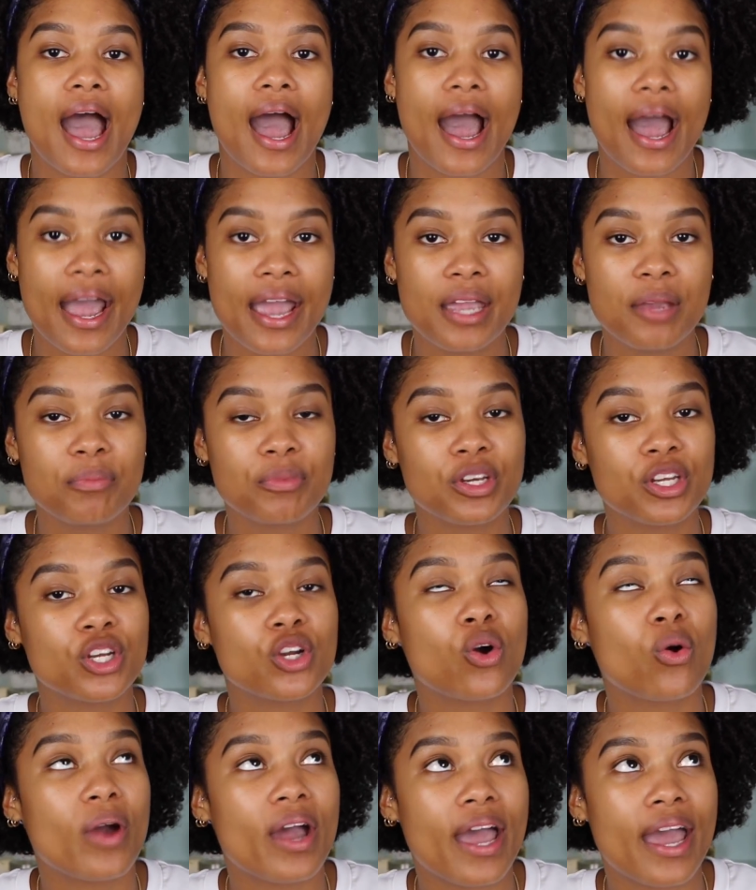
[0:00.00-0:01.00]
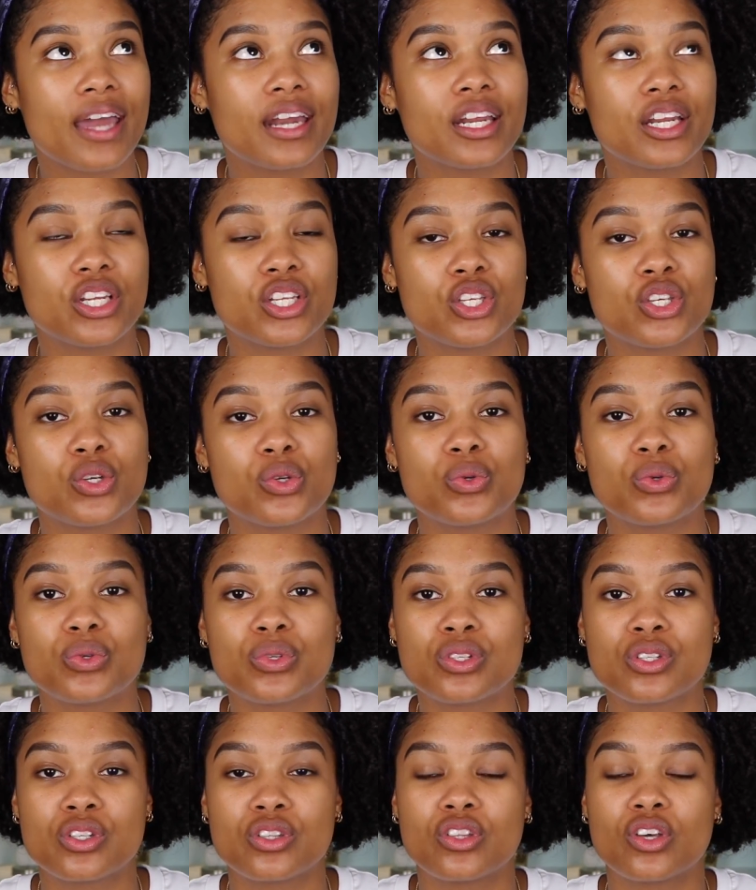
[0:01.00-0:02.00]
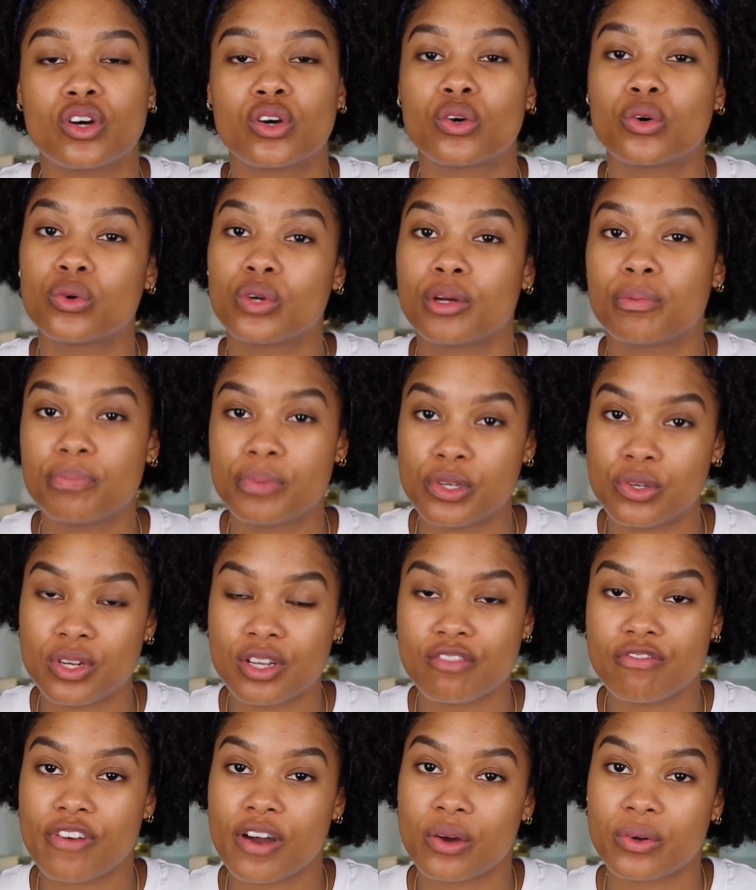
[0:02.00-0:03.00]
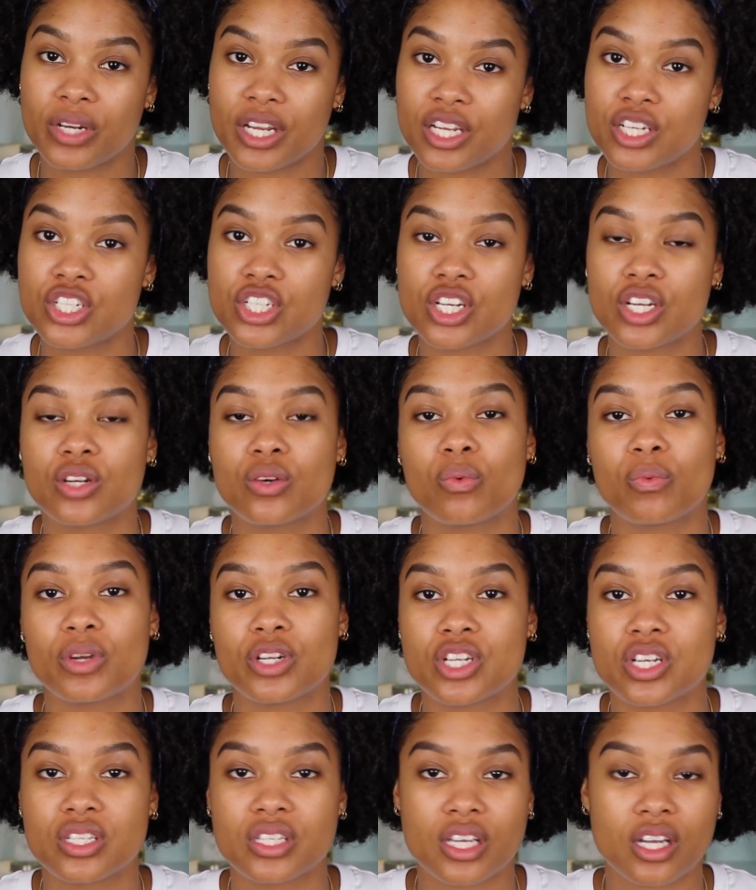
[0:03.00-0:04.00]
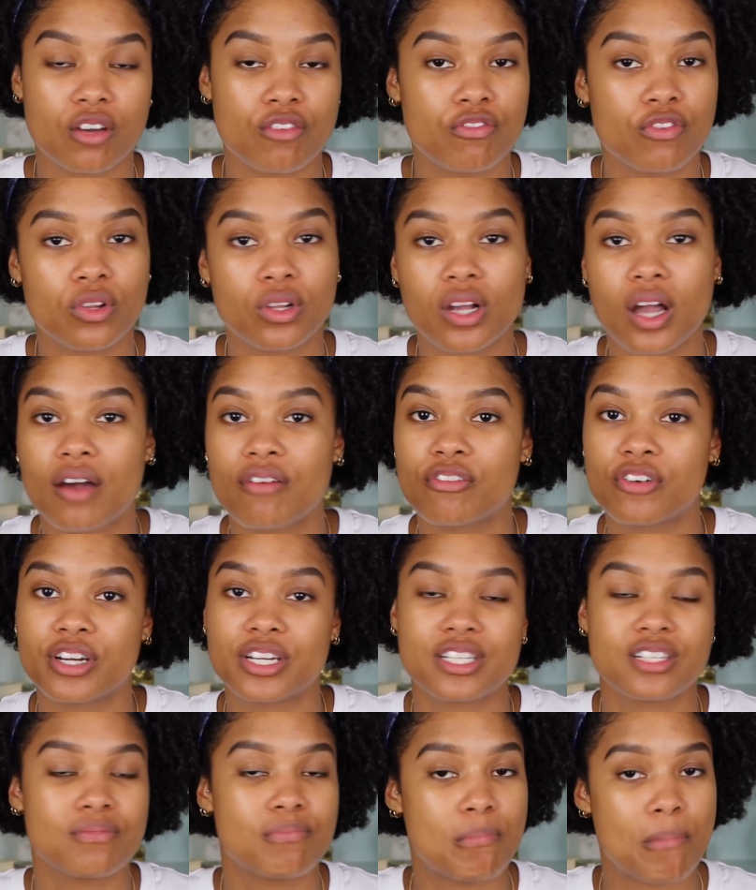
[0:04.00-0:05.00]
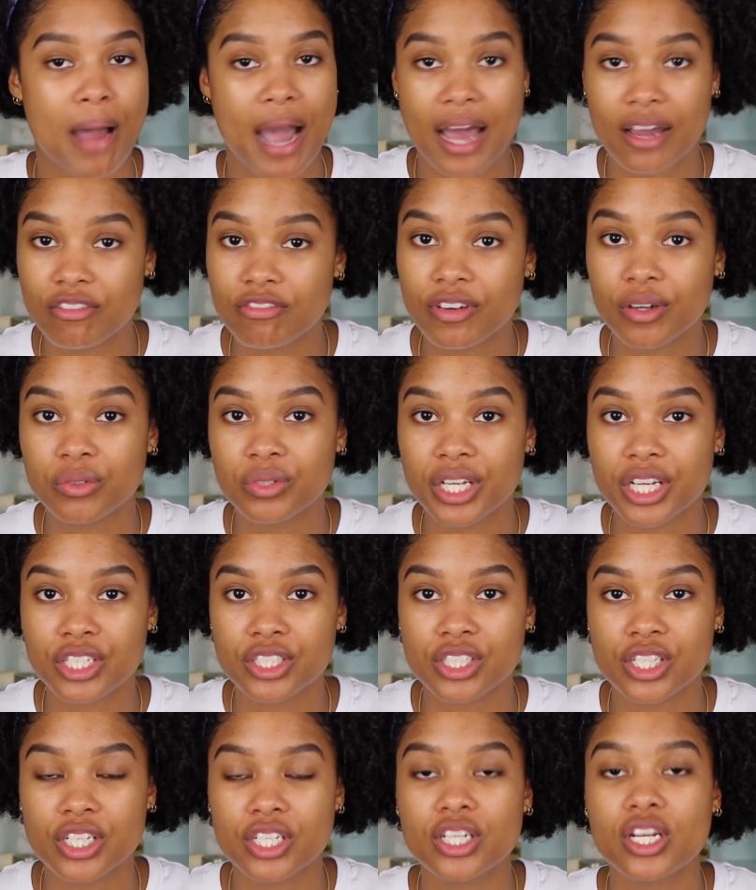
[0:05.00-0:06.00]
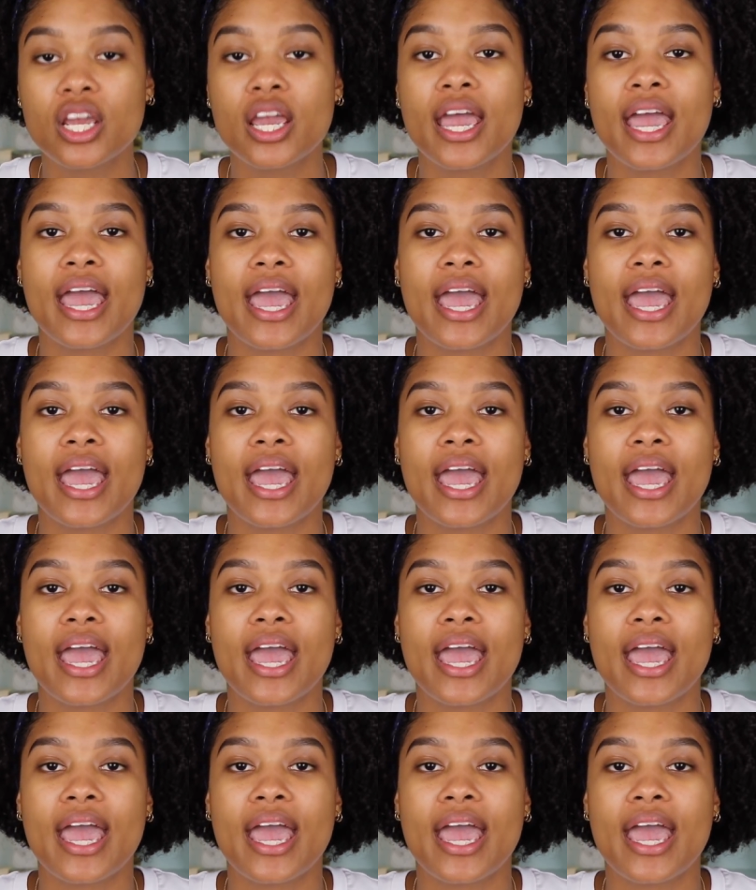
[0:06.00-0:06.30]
I am gonna go ahead and use the Huda Beauty foundation, which is like a full coverage matte foundation.